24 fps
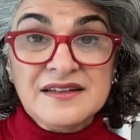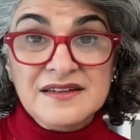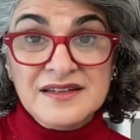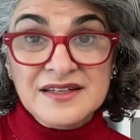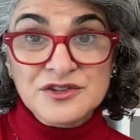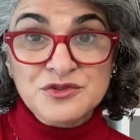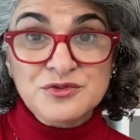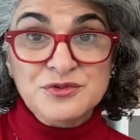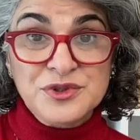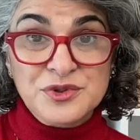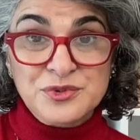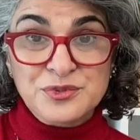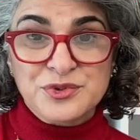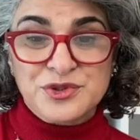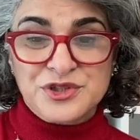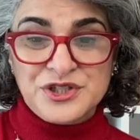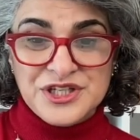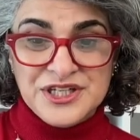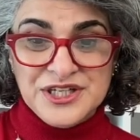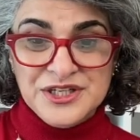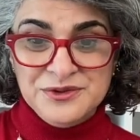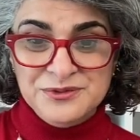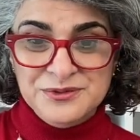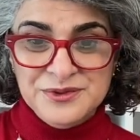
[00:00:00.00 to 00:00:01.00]
that we're
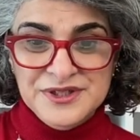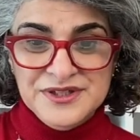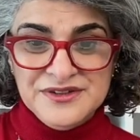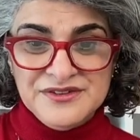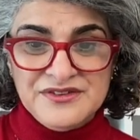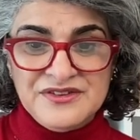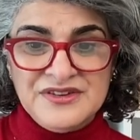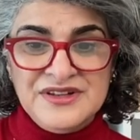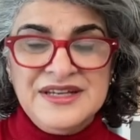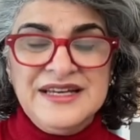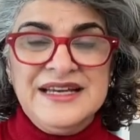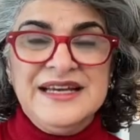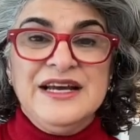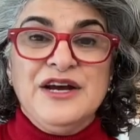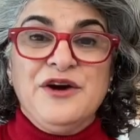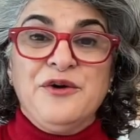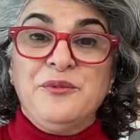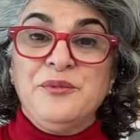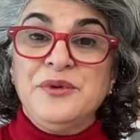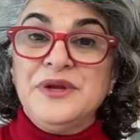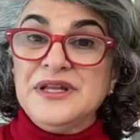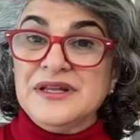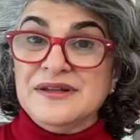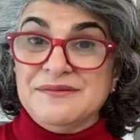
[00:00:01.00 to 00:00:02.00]
working with.
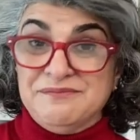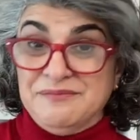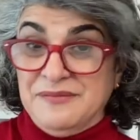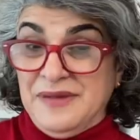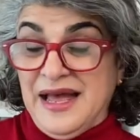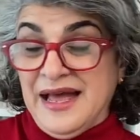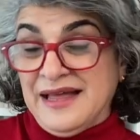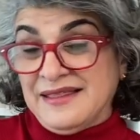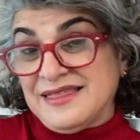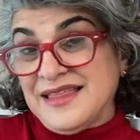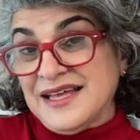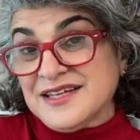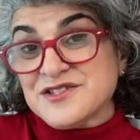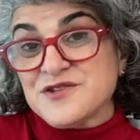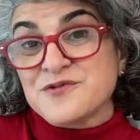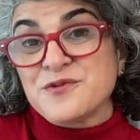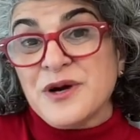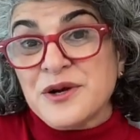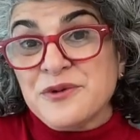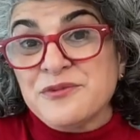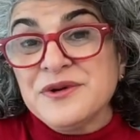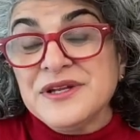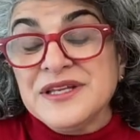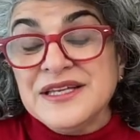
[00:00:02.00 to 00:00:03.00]
And that's
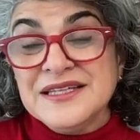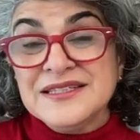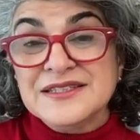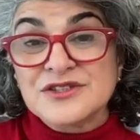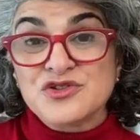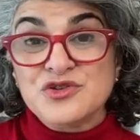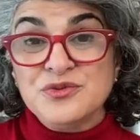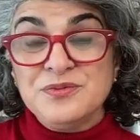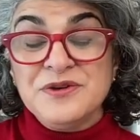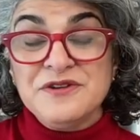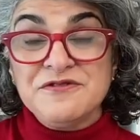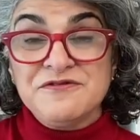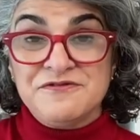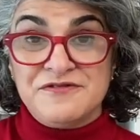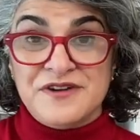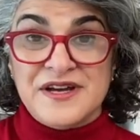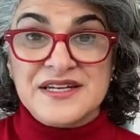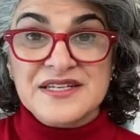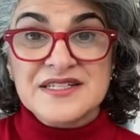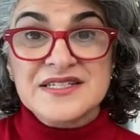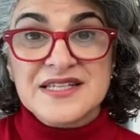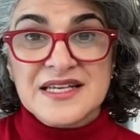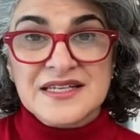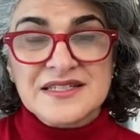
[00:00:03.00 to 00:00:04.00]
why we need to be
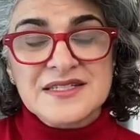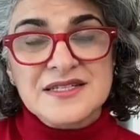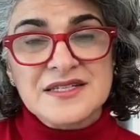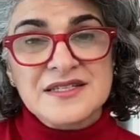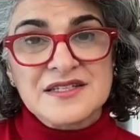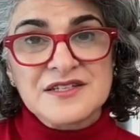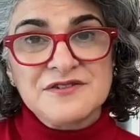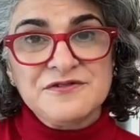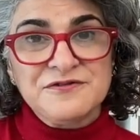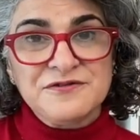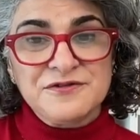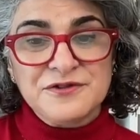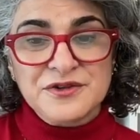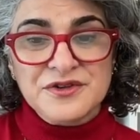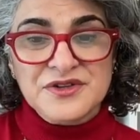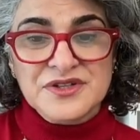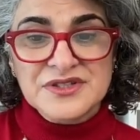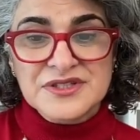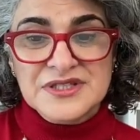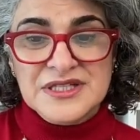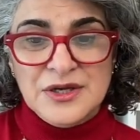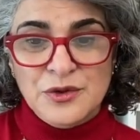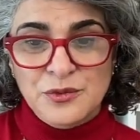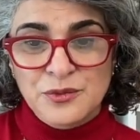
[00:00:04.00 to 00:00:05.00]
very sensitive
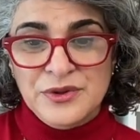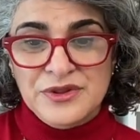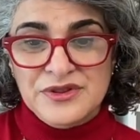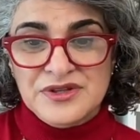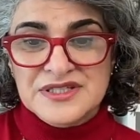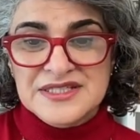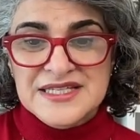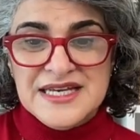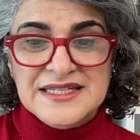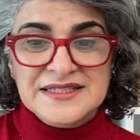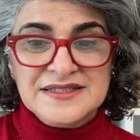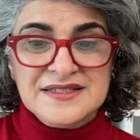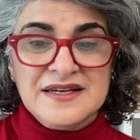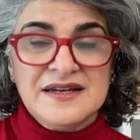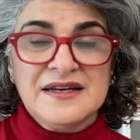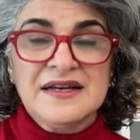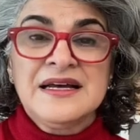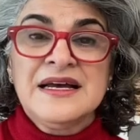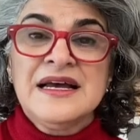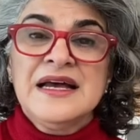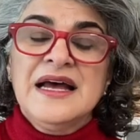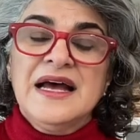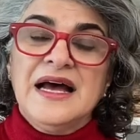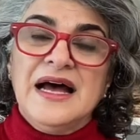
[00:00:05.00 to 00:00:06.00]
with the data,
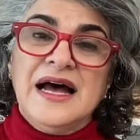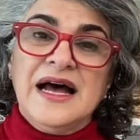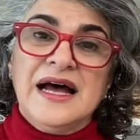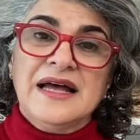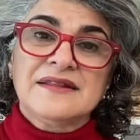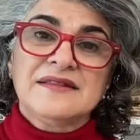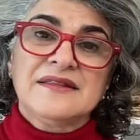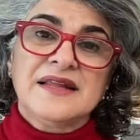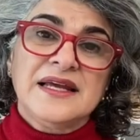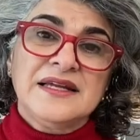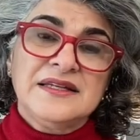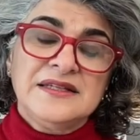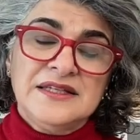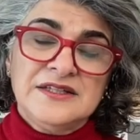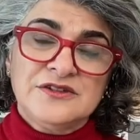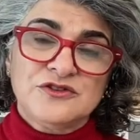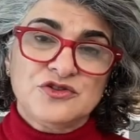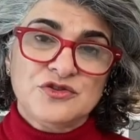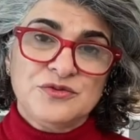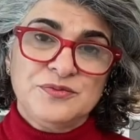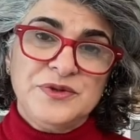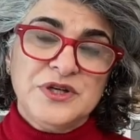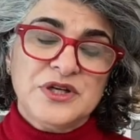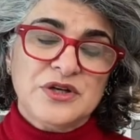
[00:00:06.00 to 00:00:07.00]
and they need
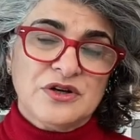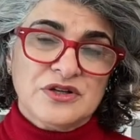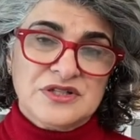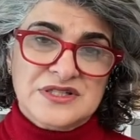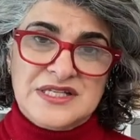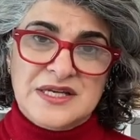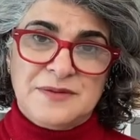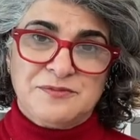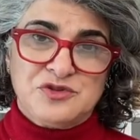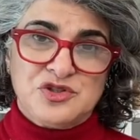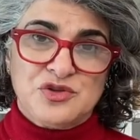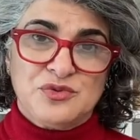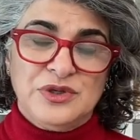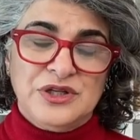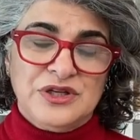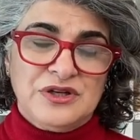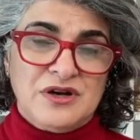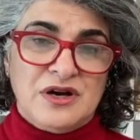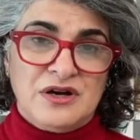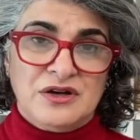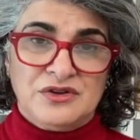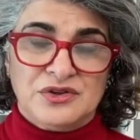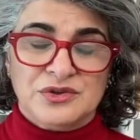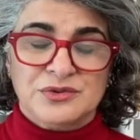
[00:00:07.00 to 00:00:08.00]
to be conceptually
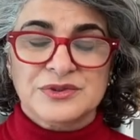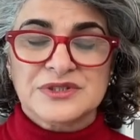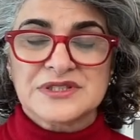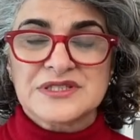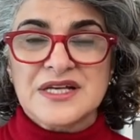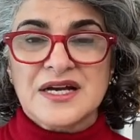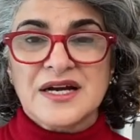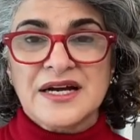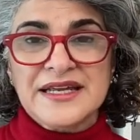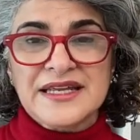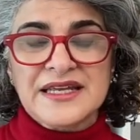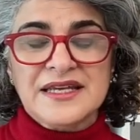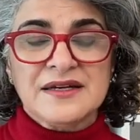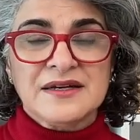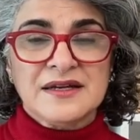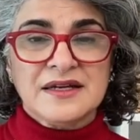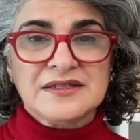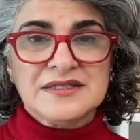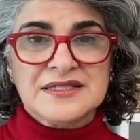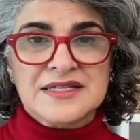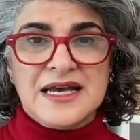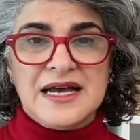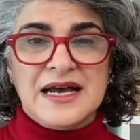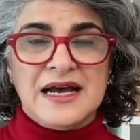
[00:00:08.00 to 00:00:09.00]
congruent. I
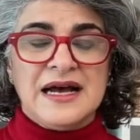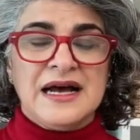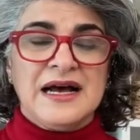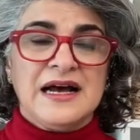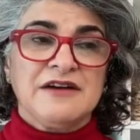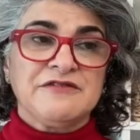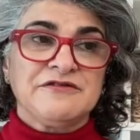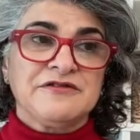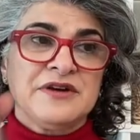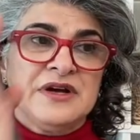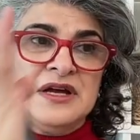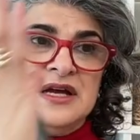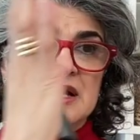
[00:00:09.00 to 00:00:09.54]
cannot have